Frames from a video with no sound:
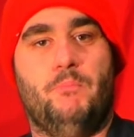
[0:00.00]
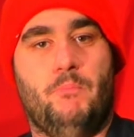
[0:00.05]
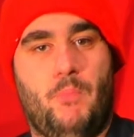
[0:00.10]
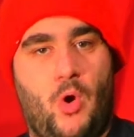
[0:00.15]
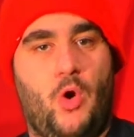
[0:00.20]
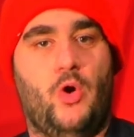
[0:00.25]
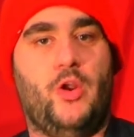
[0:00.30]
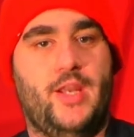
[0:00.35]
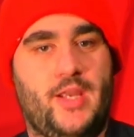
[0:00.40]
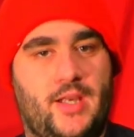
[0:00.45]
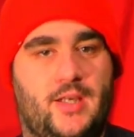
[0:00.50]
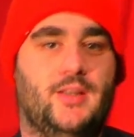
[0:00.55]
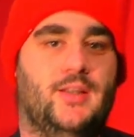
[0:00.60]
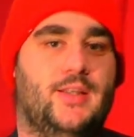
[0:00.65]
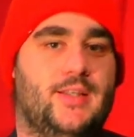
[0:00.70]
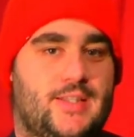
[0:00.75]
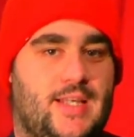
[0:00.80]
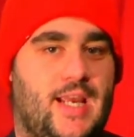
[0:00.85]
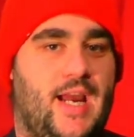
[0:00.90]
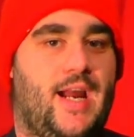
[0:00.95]
more
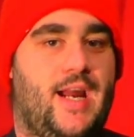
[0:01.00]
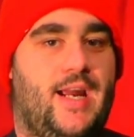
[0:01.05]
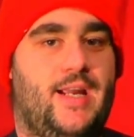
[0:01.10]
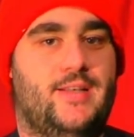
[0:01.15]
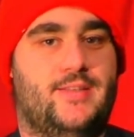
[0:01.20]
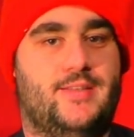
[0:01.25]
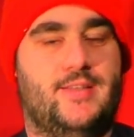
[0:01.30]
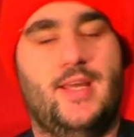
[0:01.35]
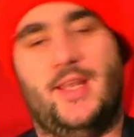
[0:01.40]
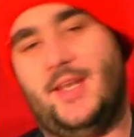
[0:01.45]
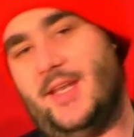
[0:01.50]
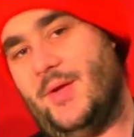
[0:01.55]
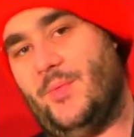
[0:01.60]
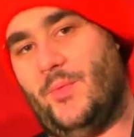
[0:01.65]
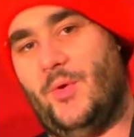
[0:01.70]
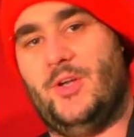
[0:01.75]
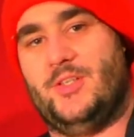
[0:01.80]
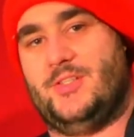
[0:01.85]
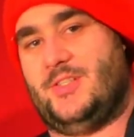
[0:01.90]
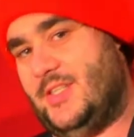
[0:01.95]
Nicolas Cage than he
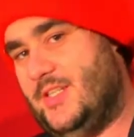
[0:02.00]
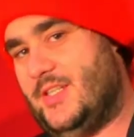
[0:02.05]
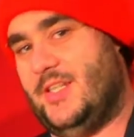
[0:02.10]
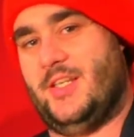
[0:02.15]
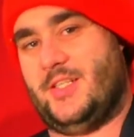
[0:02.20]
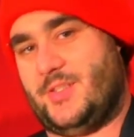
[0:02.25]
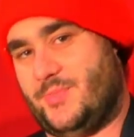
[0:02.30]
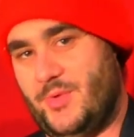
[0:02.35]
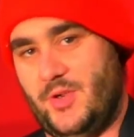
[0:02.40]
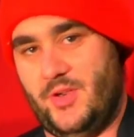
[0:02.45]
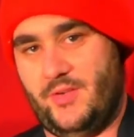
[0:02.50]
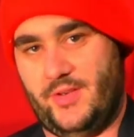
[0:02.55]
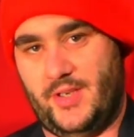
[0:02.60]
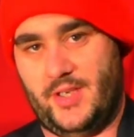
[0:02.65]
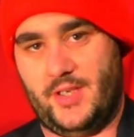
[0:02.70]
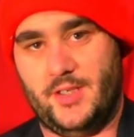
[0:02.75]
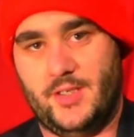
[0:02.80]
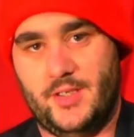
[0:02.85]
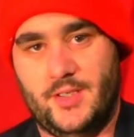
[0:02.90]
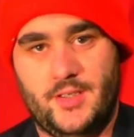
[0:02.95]
was in this movie.